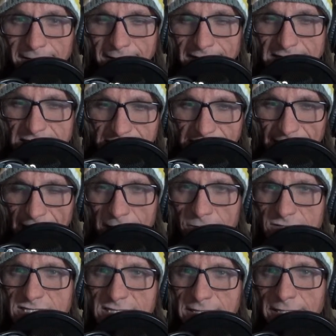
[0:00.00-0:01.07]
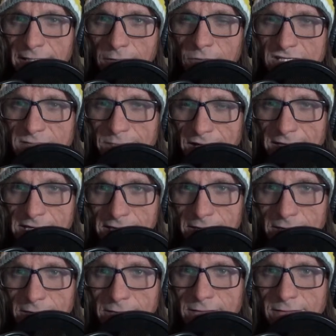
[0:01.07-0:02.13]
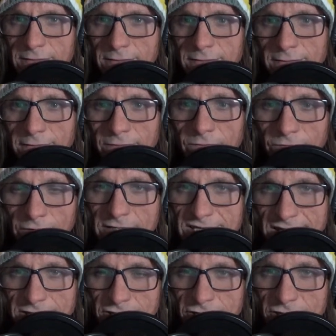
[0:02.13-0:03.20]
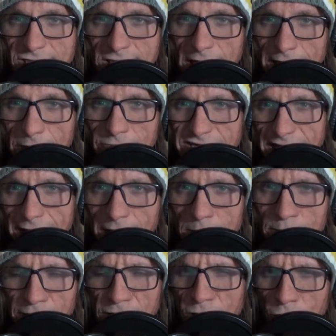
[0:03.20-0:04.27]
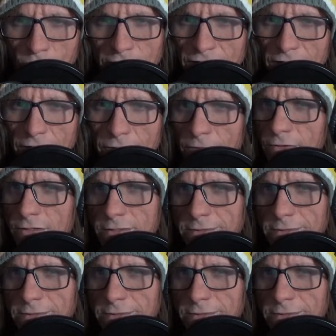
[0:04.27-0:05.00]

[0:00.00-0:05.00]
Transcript: it's like, I don't see what's a big deal for the teacher just let you take a book with you